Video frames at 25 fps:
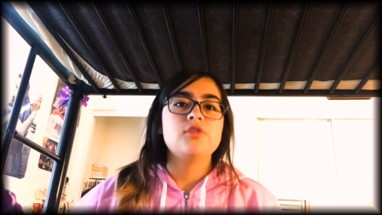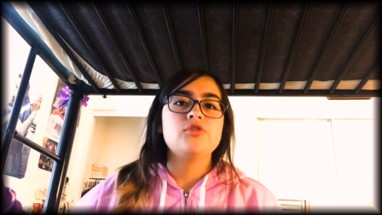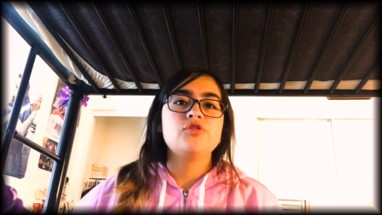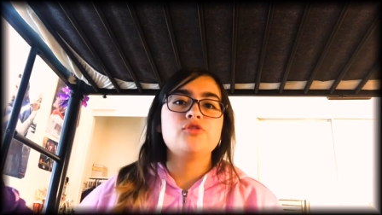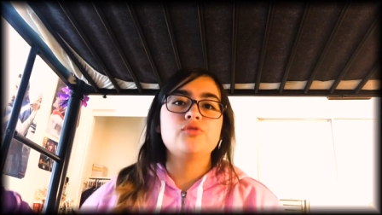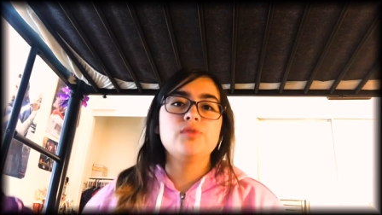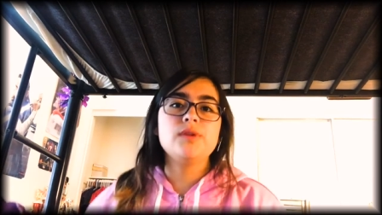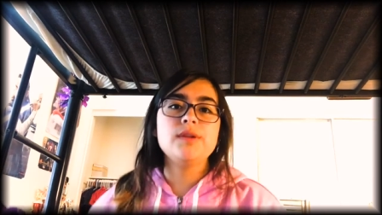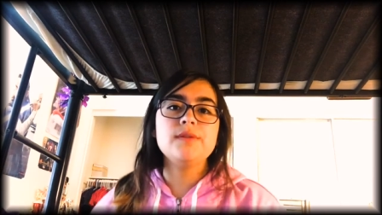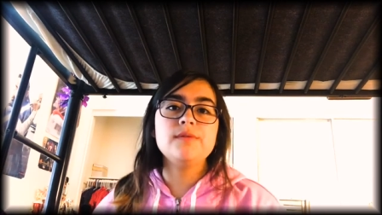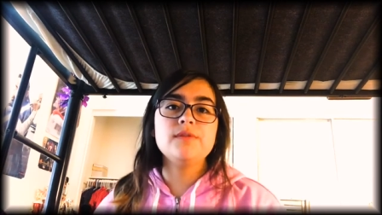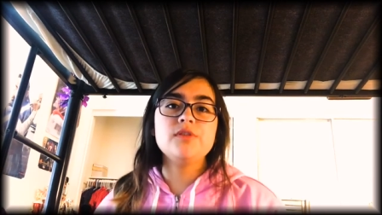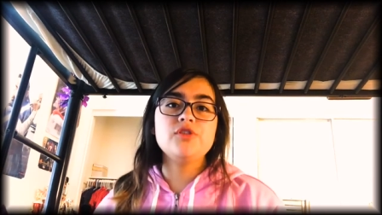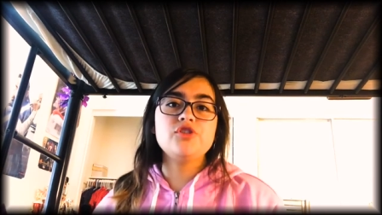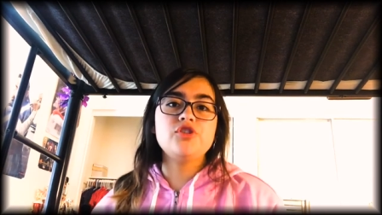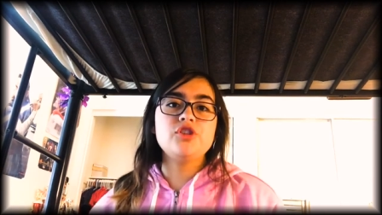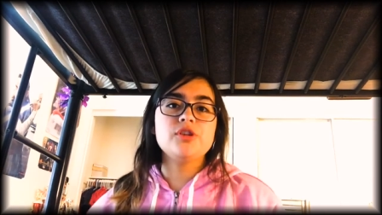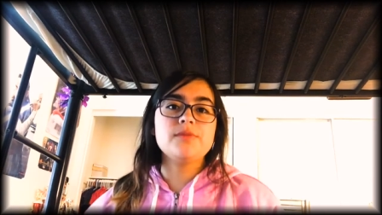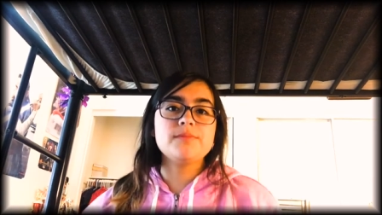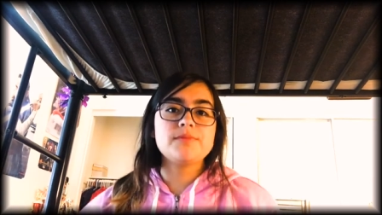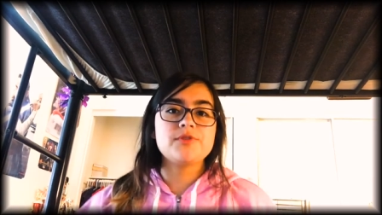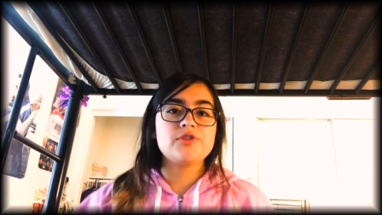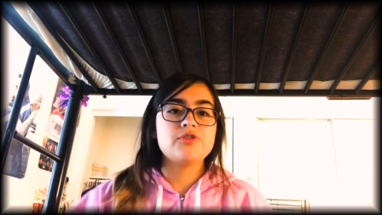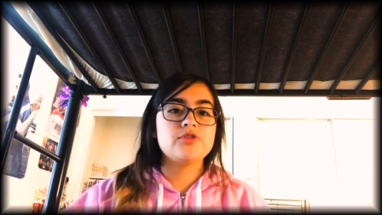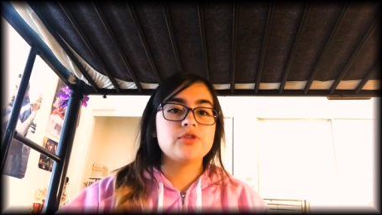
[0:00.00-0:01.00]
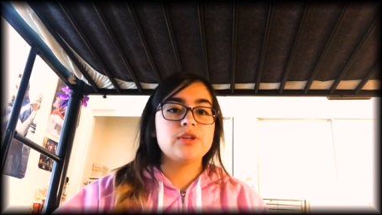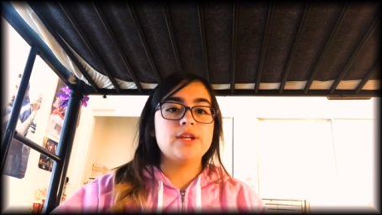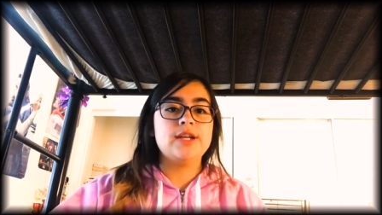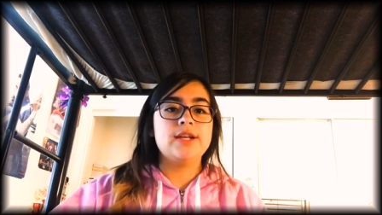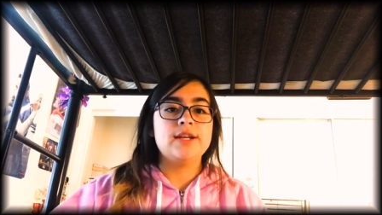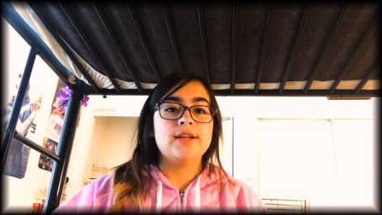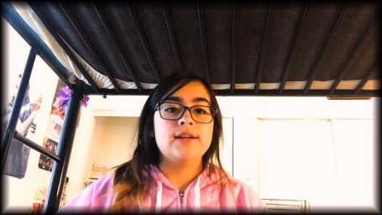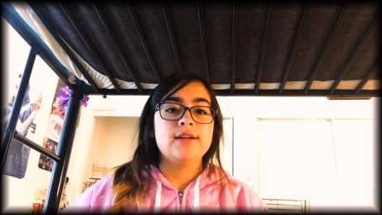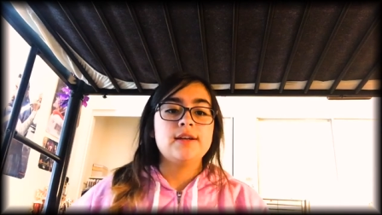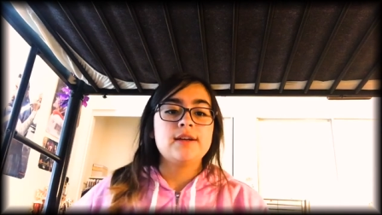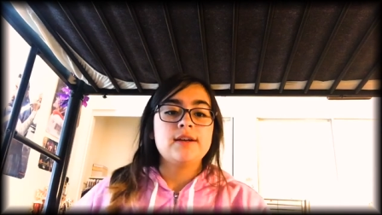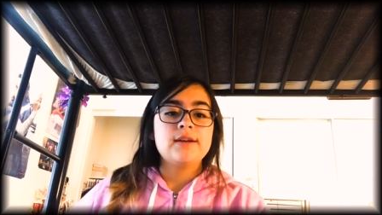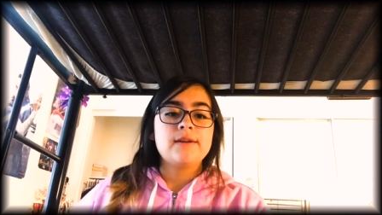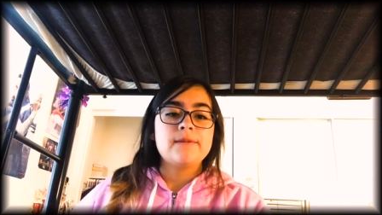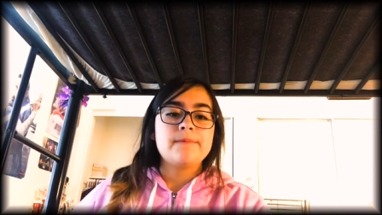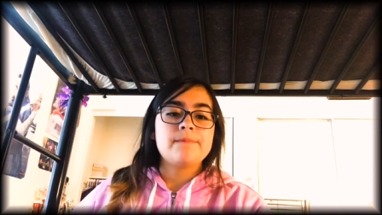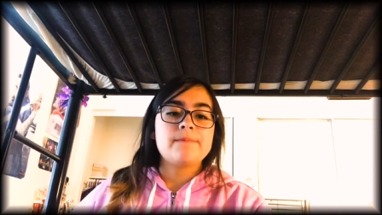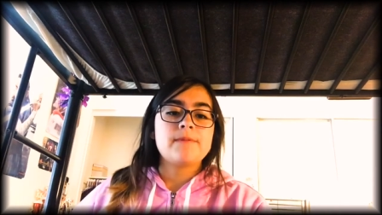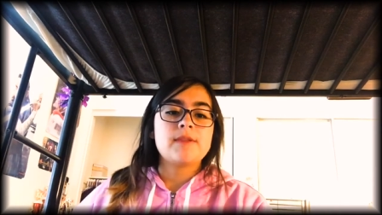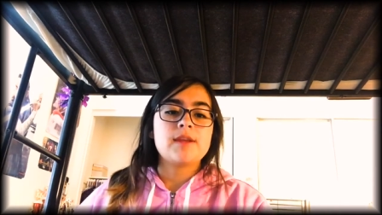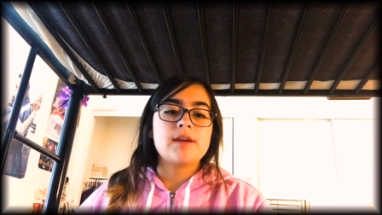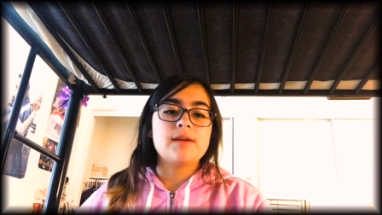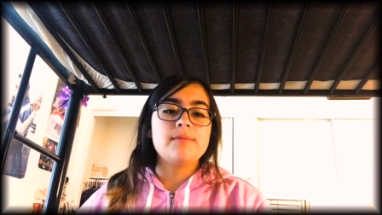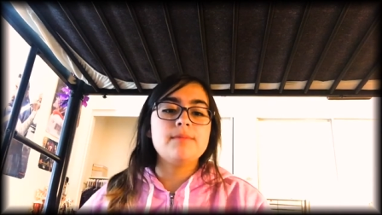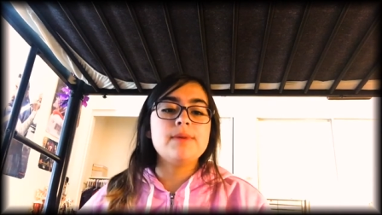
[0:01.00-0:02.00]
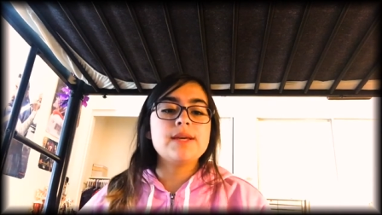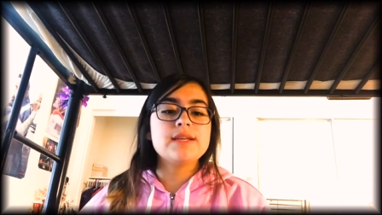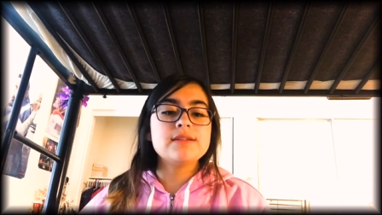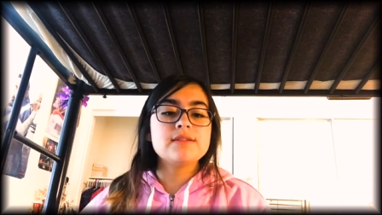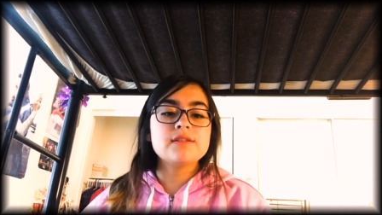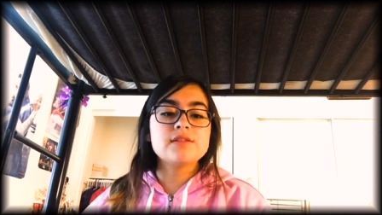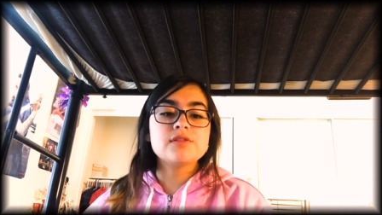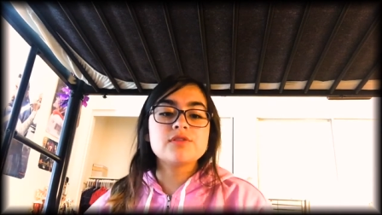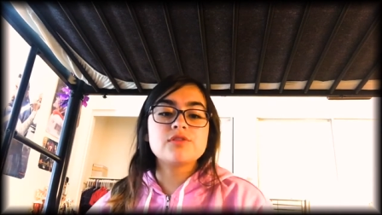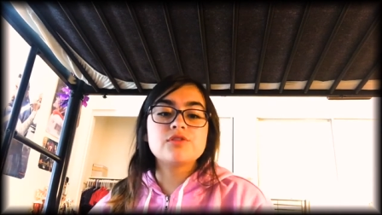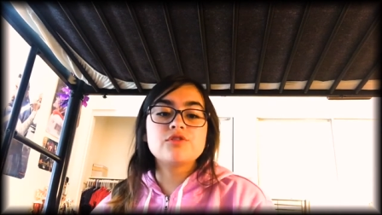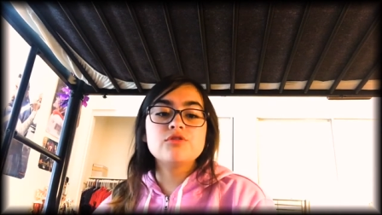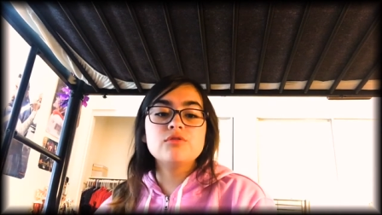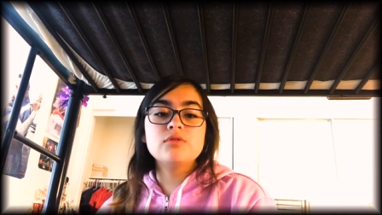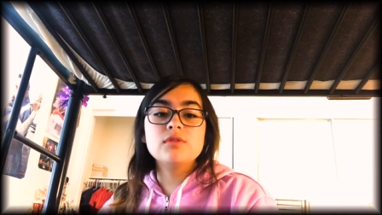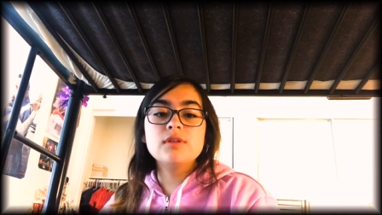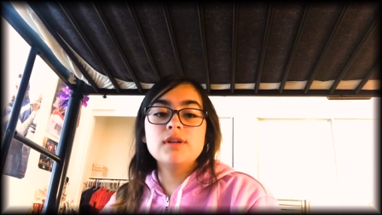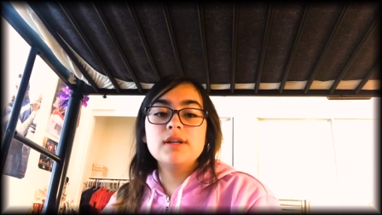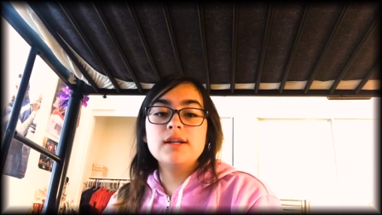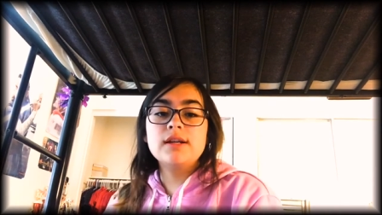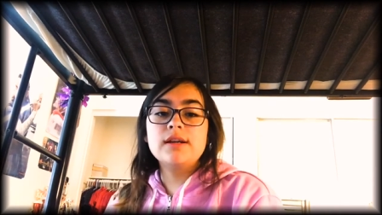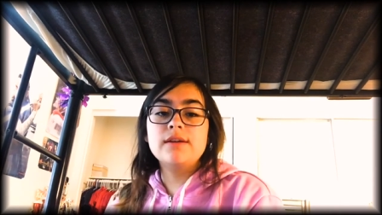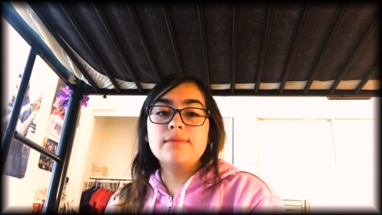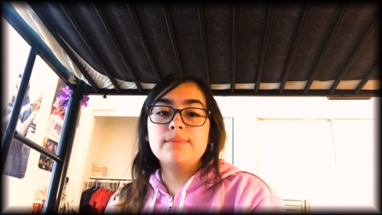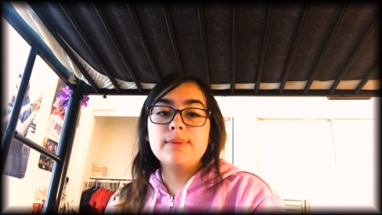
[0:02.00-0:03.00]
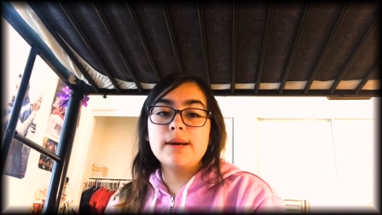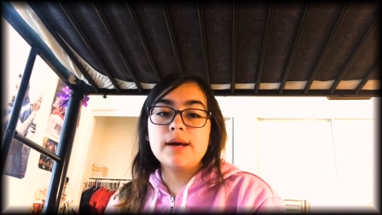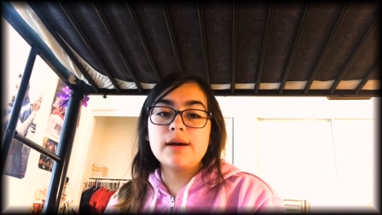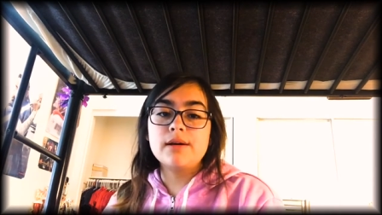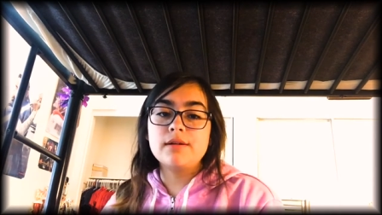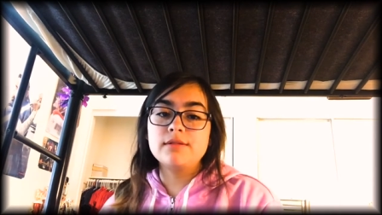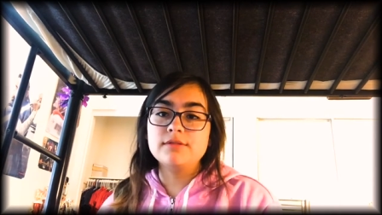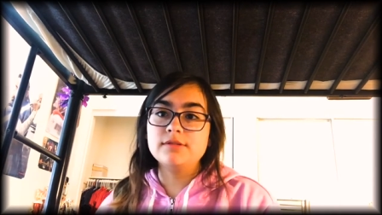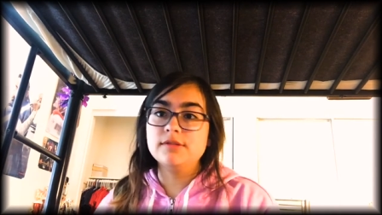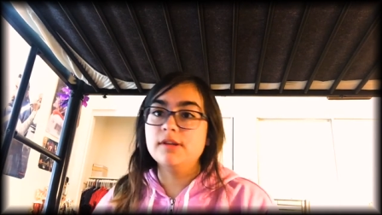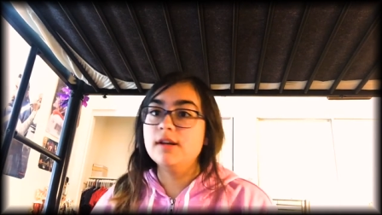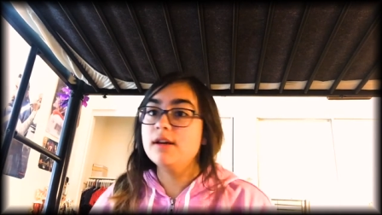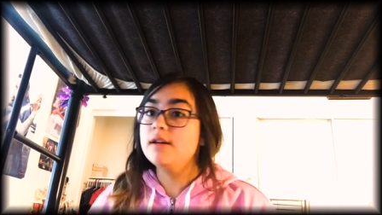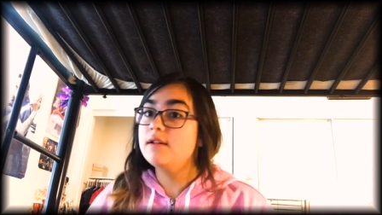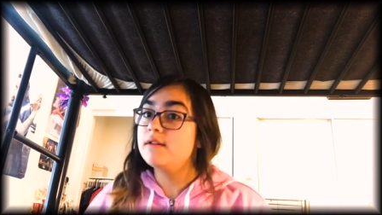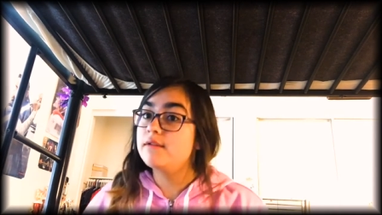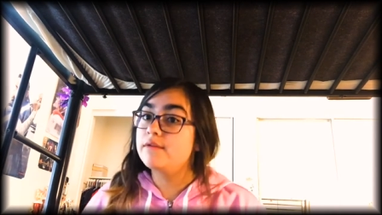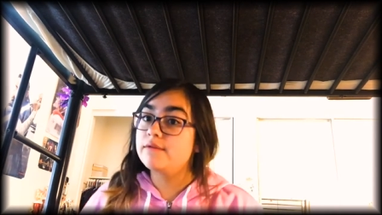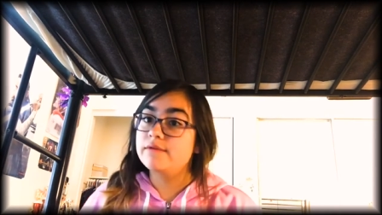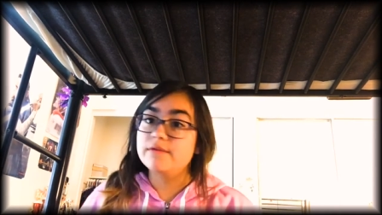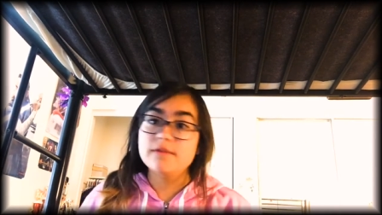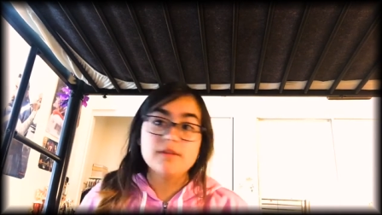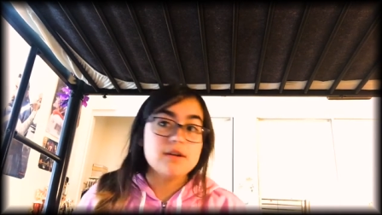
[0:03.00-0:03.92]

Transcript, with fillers: 21 Chump Street amazing story about love,